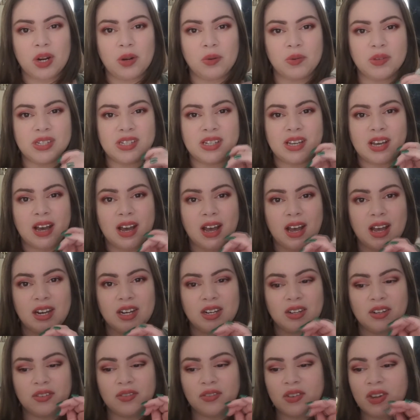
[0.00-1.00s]
It was
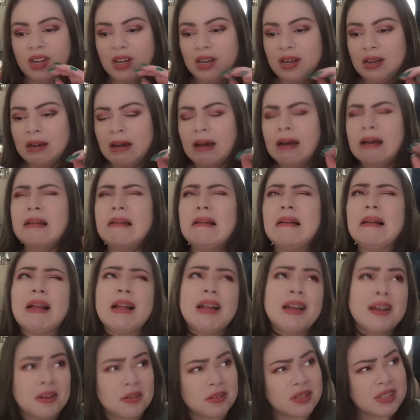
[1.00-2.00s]
kind of a
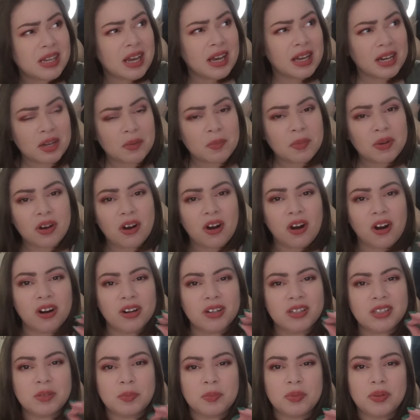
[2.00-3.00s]
little tiny bit
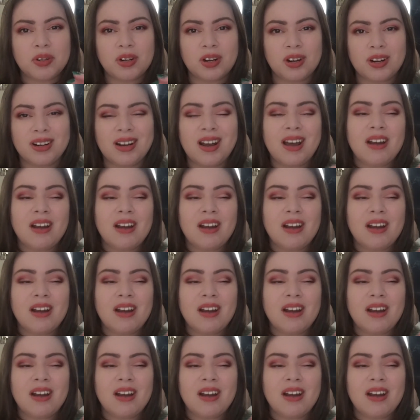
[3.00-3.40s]
hard to put on.